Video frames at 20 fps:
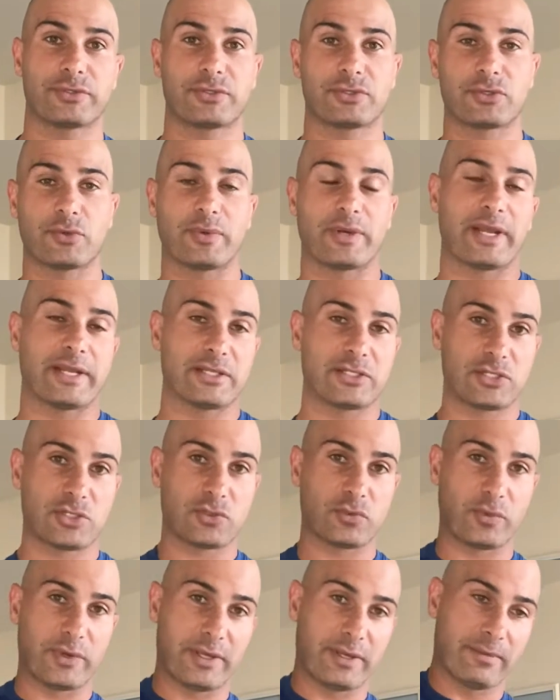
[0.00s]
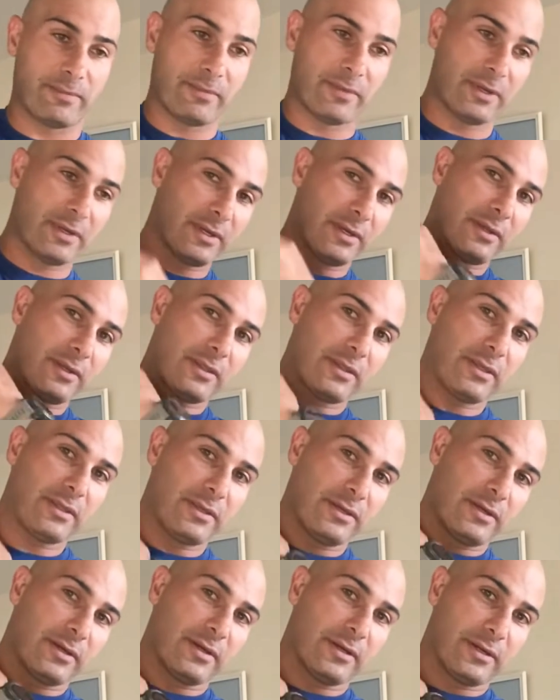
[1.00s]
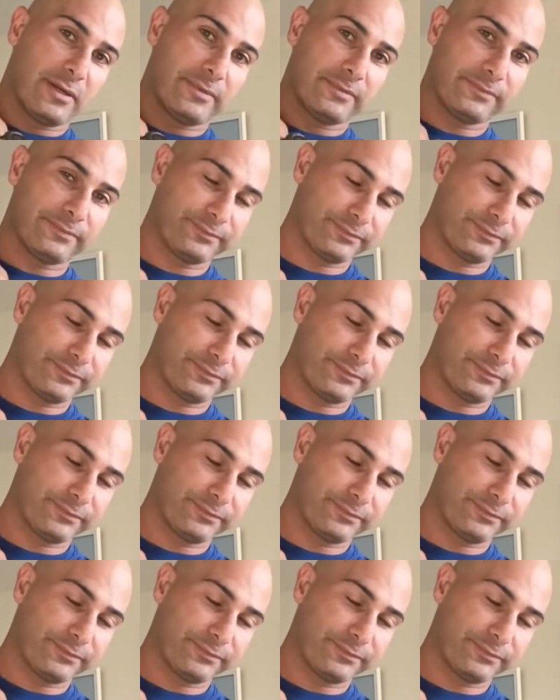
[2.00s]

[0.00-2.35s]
So when I'd swim, the,